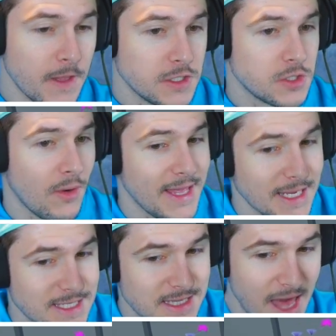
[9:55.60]
So I
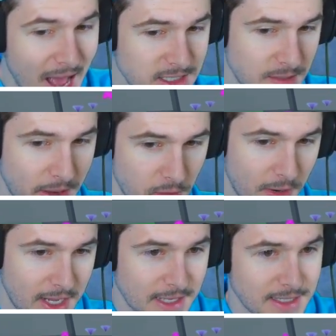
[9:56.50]
guess that's a better
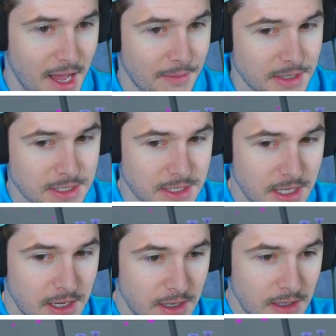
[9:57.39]
way to get diamonds.
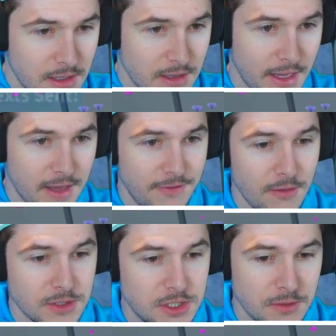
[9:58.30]
Like if I
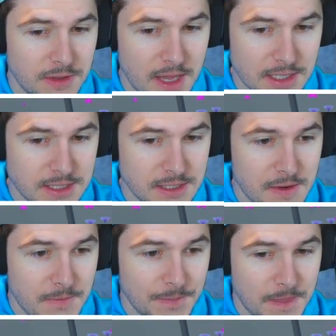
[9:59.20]
was doing this
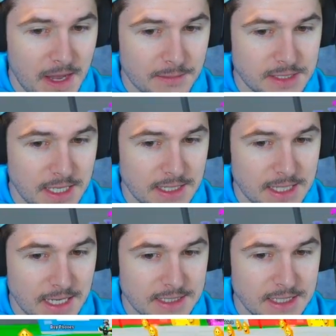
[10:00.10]
and I'm sending
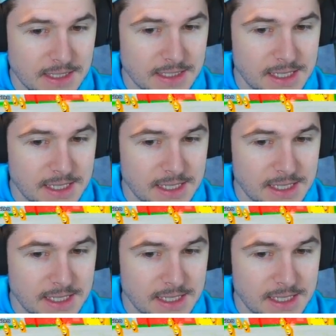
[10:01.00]
text, this is